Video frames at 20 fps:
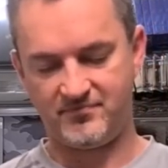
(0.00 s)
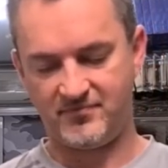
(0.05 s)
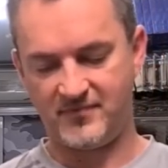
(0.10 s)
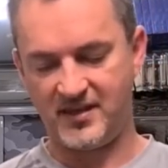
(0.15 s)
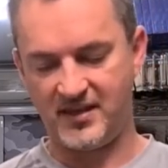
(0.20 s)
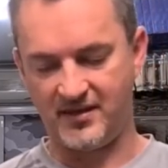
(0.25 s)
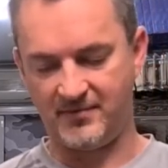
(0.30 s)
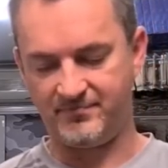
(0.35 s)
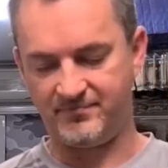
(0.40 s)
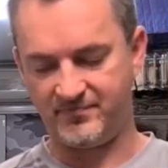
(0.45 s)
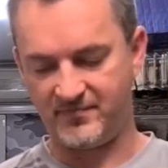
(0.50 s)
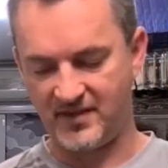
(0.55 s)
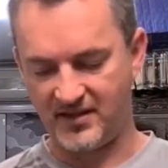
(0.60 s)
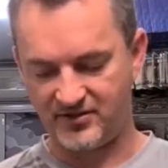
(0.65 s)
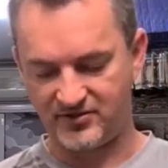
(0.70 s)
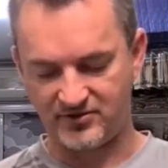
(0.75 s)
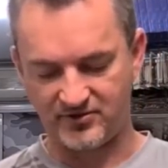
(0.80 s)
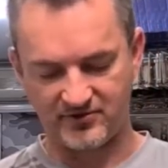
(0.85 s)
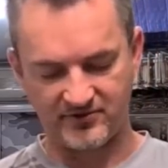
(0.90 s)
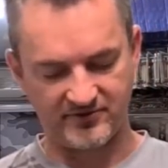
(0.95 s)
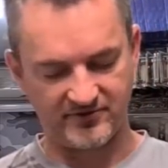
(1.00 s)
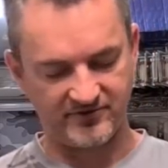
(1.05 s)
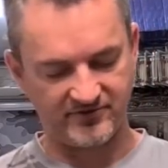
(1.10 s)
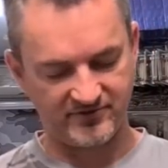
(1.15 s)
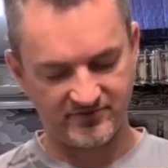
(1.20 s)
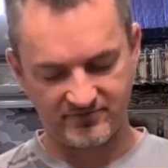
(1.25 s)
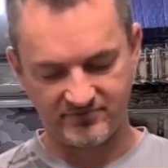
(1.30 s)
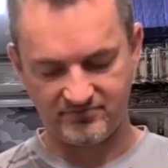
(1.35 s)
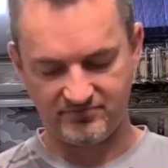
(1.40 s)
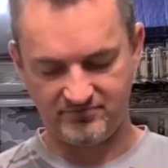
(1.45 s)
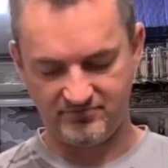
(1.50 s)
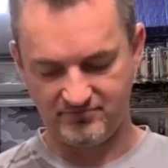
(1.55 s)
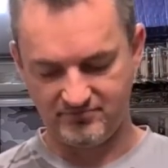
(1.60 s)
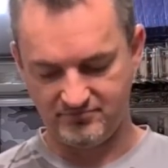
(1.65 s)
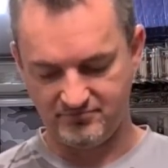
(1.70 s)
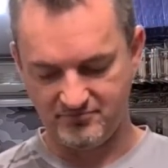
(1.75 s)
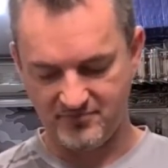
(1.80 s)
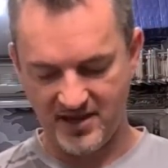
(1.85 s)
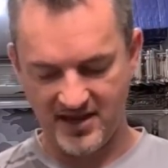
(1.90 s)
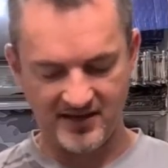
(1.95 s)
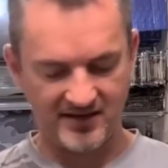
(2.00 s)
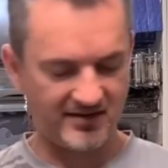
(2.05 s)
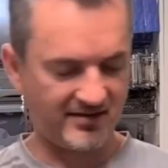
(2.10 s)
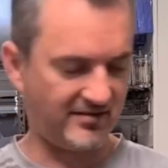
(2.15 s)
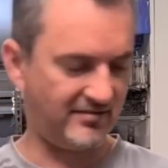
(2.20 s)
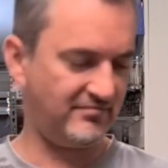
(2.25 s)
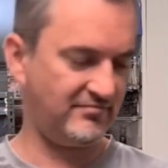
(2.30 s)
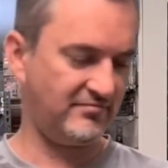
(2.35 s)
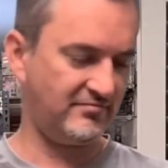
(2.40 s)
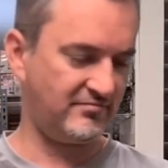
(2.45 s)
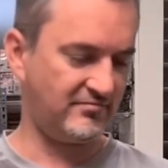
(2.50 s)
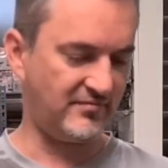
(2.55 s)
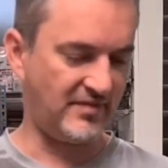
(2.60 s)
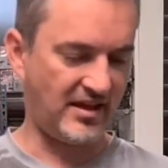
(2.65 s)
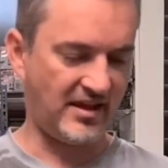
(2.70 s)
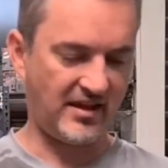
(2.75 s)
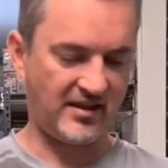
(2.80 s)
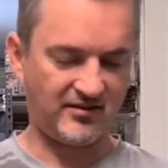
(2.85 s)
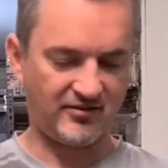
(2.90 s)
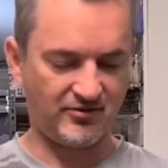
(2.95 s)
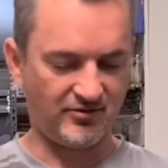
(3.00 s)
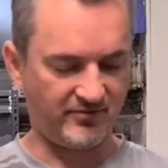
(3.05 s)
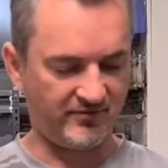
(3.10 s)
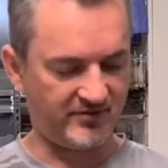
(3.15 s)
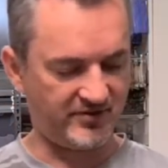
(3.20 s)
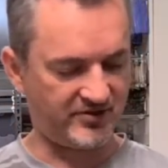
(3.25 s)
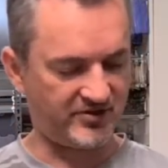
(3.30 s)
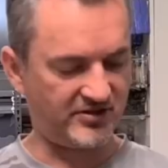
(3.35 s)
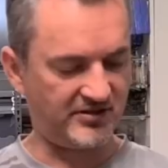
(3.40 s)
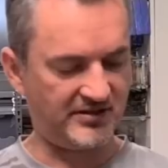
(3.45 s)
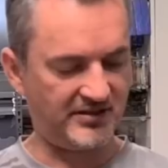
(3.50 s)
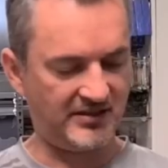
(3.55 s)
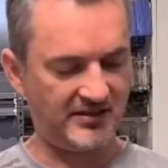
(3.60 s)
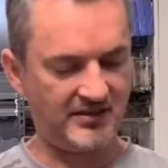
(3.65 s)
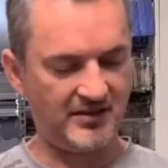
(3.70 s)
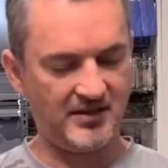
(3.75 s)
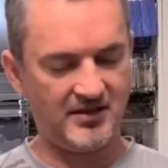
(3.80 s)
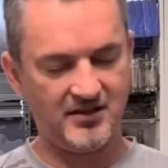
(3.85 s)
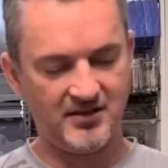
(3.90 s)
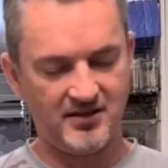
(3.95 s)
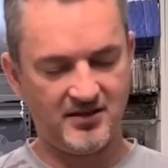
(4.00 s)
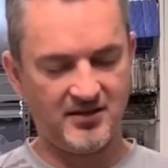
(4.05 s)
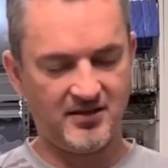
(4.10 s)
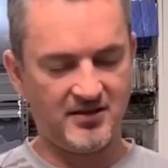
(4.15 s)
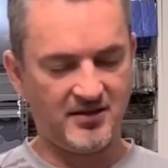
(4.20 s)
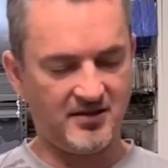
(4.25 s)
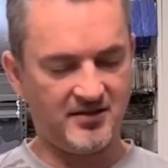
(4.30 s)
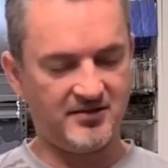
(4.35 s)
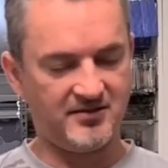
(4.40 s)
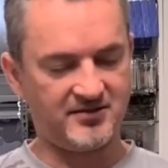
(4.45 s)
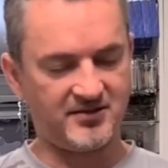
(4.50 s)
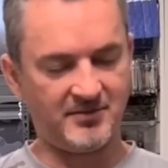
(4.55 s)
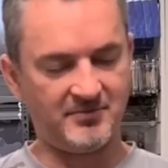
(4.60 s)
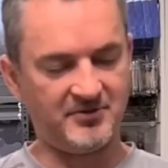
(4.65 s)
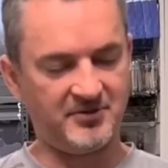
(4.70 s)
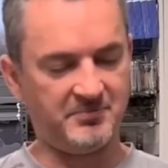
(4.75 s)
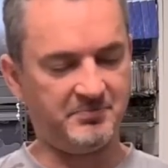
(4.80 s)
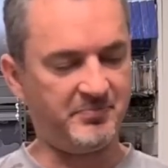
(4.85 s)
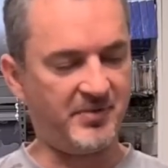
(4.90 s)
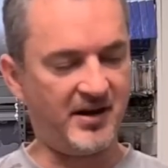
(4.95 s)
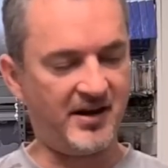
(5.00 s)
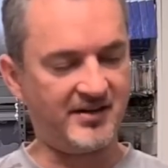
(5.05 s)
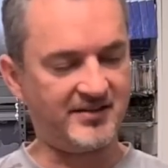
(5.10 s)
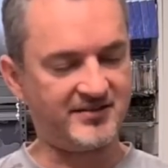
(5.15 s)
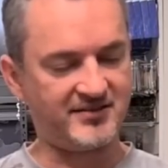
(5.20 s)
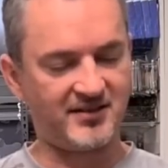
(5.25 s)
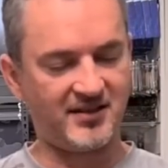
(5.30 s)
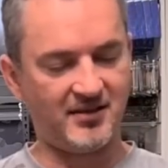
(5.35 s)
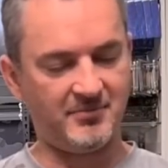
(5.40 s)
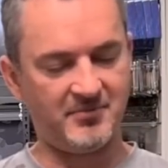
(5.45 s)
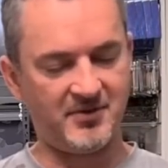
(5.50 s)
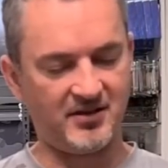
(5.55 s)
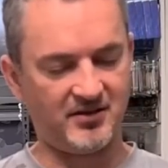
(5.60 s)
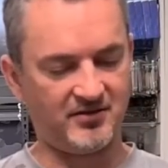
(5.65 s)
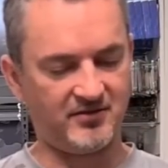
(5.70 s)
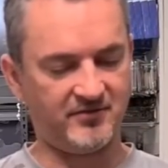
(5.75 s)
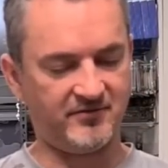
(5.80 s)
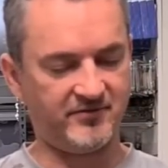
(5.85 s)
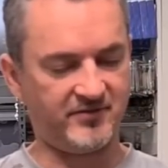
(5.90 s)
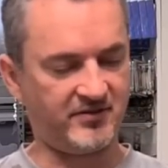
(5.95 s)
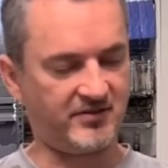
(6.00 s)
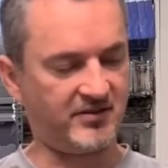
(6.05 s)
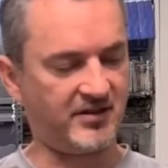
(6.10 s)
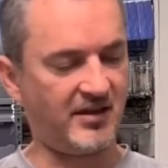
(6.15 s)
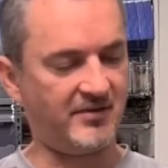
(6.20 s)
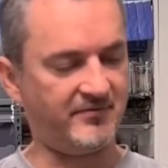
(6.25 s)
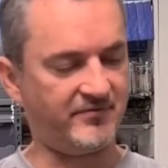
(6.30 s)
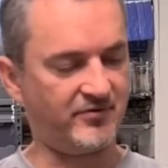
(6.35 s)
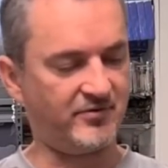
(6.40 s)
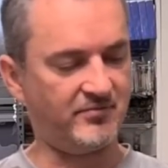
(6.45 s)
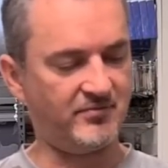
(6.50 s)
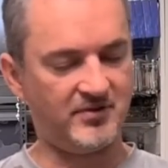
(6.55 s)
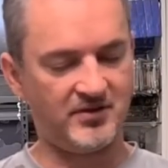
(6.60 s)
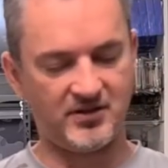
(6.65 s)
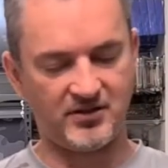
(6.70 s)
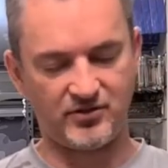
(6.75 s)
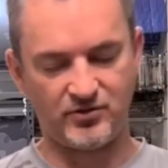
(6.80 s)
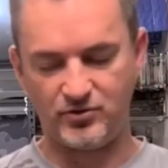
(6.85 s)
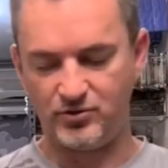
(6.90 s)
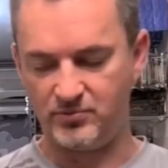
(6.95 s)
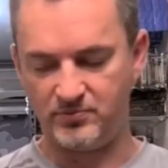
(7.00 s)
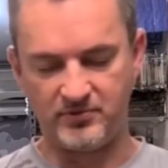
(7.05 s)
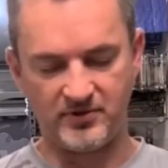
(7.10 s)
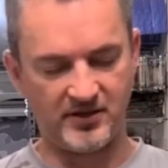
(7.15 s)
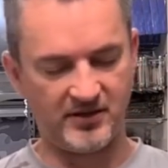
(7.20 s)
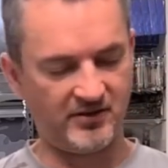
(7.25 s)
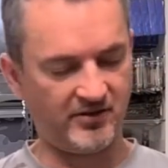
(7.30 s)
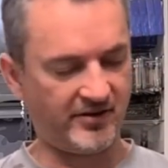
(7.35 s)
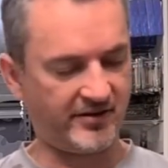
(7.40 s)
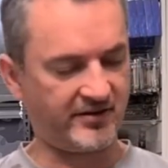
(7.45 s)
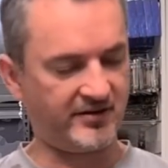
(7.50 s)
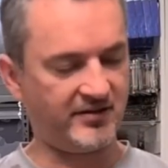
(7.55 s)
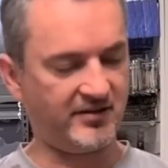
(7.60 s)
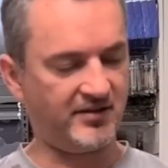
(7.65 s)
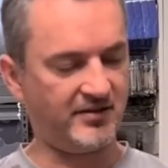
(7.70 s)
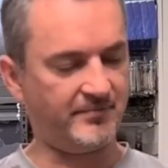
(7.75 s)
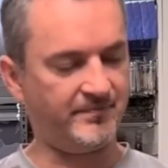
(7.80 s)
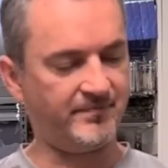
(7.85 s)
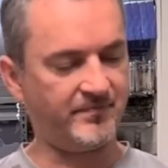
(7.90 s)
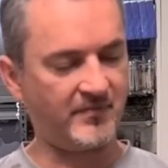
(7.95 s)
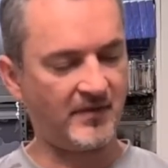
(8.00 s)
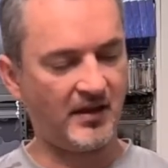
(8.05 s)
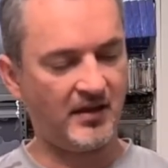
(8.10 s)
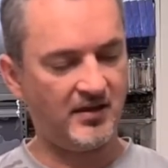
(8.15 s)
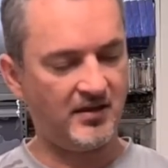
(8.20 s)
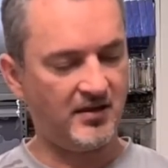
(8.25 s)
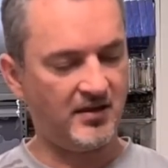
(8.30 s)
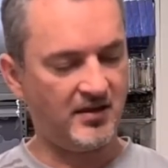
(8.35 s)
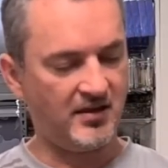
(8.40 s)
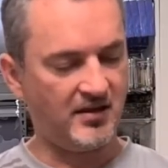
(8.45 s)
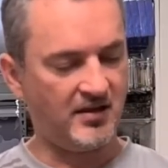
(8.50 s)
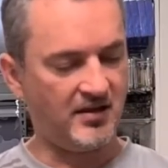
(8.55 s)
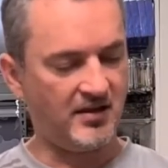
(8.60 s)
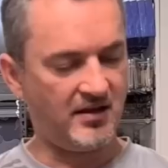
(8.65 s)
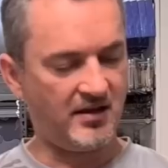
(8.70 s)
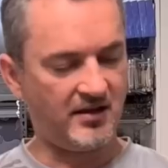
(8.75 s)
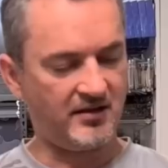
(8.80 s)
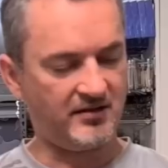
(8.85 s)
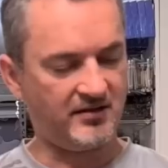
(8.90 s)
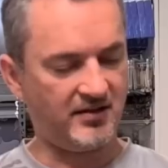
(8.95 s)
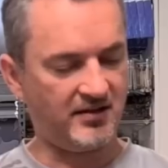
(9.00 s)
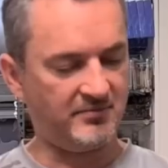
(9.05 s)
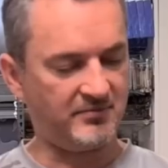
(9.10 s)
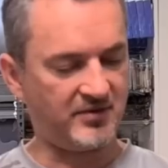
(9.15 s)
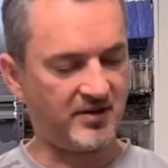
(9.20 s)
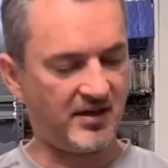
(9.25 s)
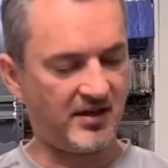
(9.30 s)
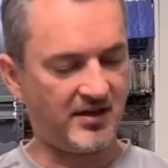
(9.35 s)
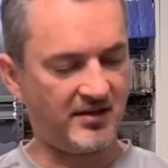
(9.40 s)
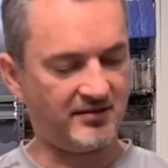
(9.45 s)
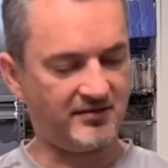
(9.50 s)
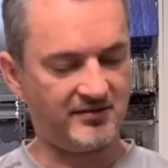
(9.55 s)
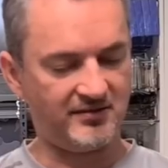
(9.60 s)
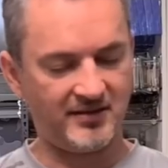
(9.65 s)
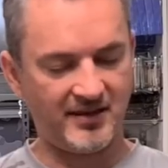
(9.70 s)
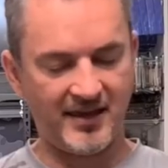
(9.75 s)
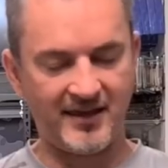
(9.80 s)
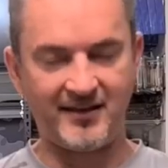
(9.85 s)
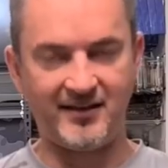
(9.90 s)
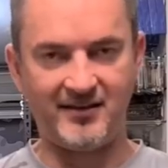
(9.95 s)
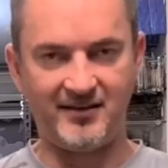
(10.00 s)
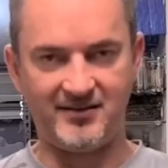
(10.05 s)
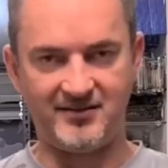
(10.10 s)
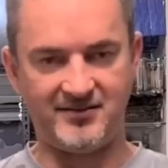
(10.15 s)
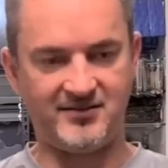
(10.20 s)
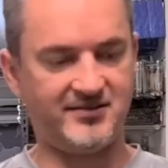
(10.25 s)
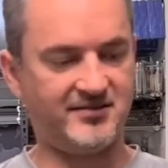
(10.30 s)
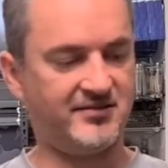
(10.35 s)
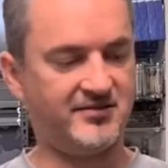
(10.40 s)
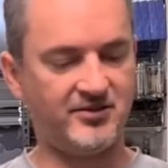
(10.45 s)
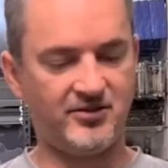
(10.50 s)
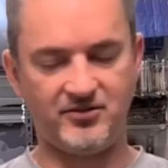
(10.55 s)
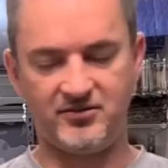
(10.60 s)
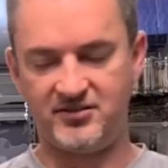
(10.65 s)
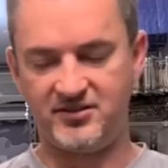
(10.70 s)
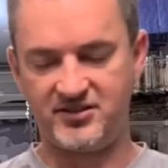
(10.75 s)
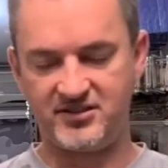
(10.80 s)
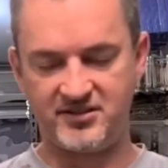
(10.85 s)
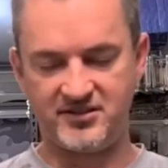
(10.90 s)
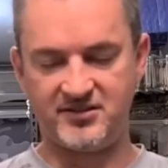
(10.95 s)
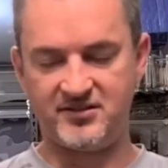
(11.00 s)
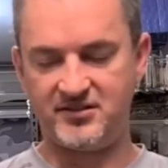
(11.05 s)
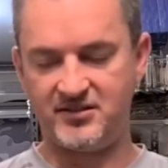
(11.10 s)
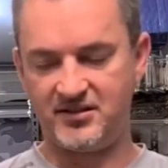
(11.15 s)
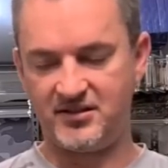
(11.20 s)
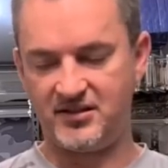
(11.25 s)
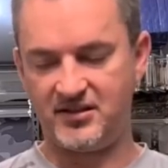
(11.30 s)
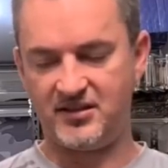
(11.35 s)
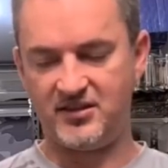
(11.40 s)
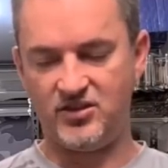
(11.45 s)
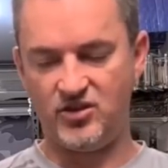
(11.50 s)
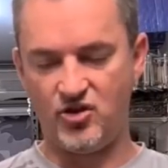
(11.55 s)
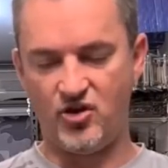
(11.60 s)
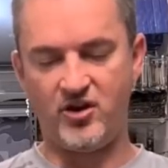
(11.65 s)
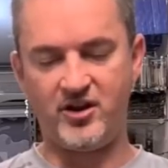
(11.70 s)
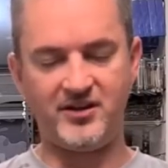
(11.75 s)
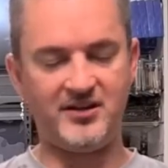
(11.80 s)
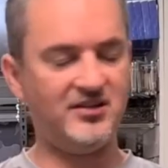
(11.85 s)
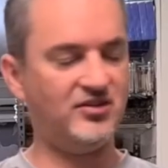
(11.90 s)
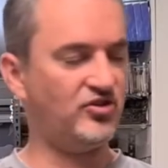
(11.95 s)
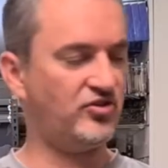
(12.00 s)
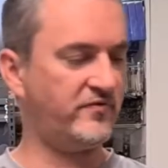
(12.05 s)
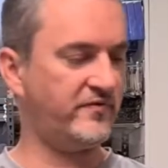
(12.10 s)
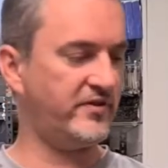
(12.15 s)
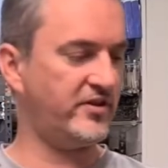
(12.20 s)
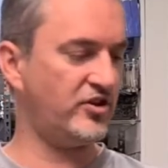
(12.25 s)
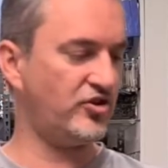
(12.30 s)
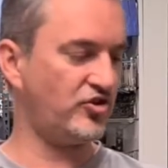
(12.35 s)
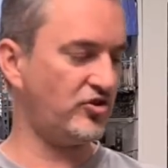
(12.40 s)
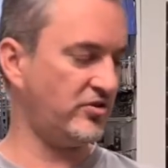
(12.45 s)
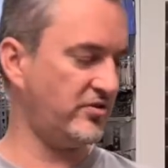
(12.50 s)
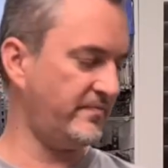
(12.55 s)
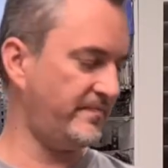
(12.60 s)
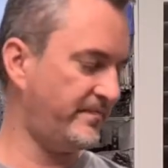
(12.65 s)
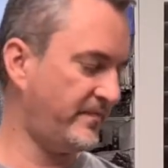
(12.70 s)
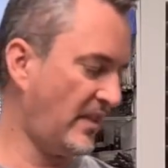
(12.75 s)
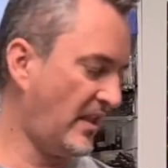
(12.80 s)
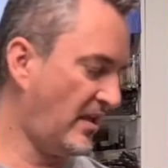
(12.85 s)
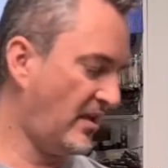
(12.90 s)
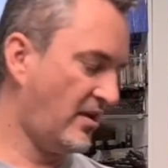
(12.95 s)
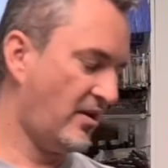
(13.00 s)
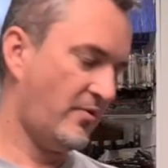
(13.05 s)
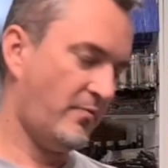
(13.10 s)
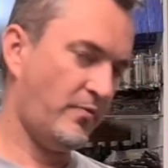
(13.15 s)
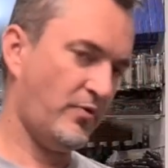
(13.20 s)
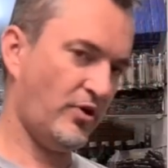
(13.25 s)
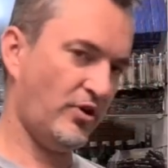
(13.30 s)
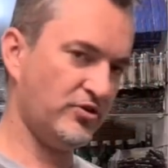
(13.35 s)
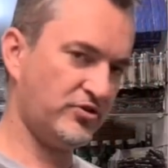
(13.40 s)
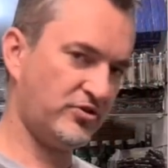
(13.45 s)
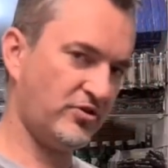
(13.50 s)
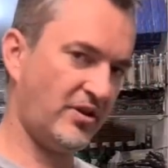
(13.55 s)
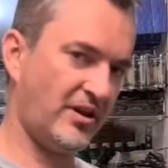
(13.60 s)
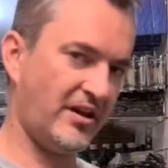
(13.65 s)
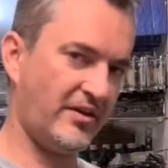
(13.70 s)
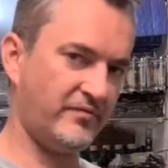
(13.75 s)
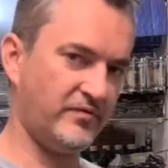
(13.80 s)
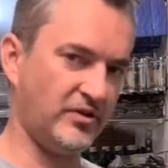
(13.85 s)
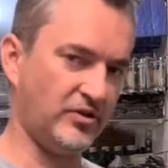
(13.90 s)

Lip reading: yeah, they sort of made it, and obviously some of the parts came from Kublai, like the Mkt Hand Guards. So this is the 9-inch version. We also have